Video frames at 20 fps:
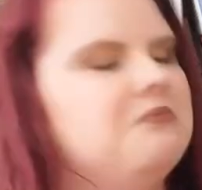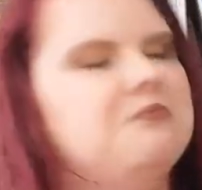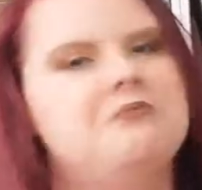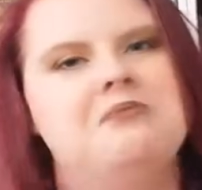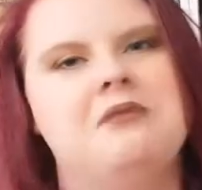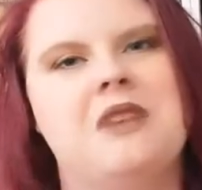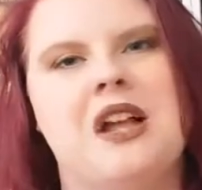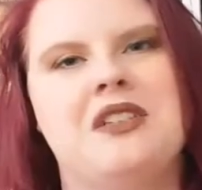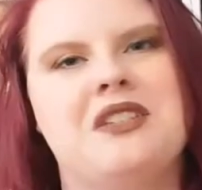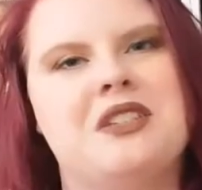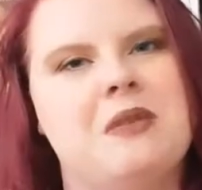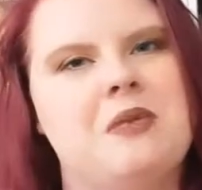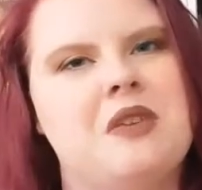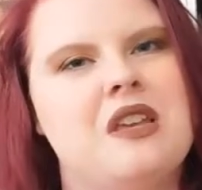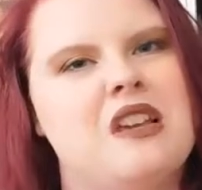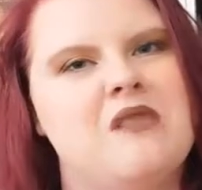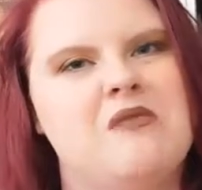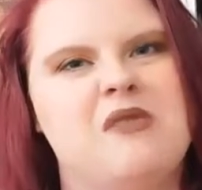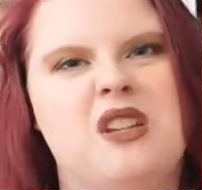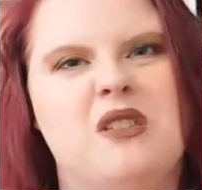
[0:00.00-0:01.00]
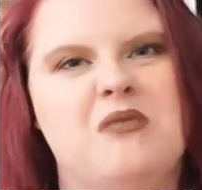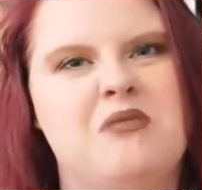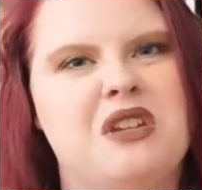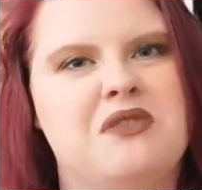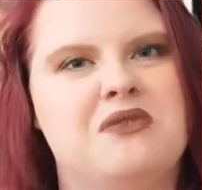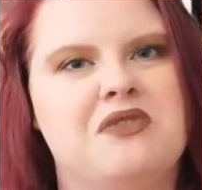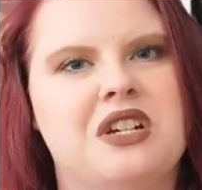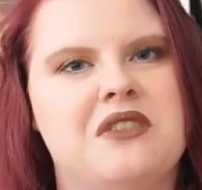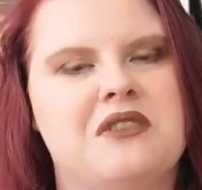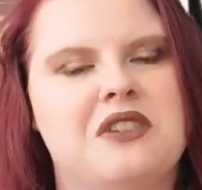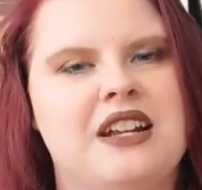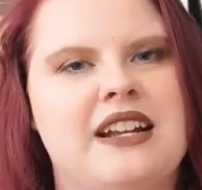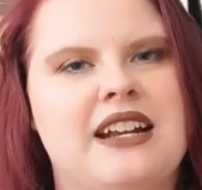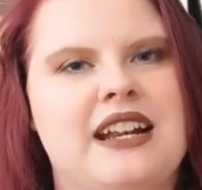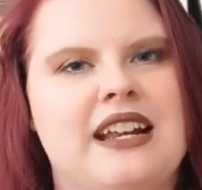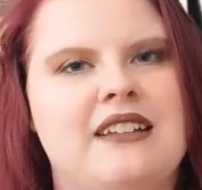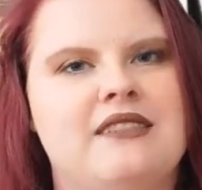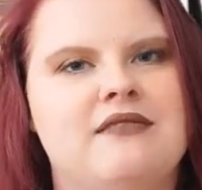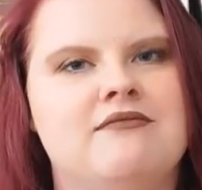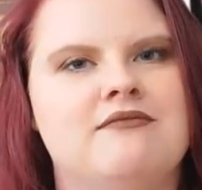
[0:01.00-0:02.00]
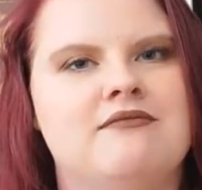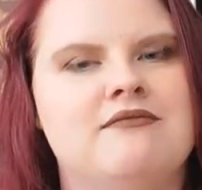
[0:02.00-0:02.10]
not something I'm going to be rereading.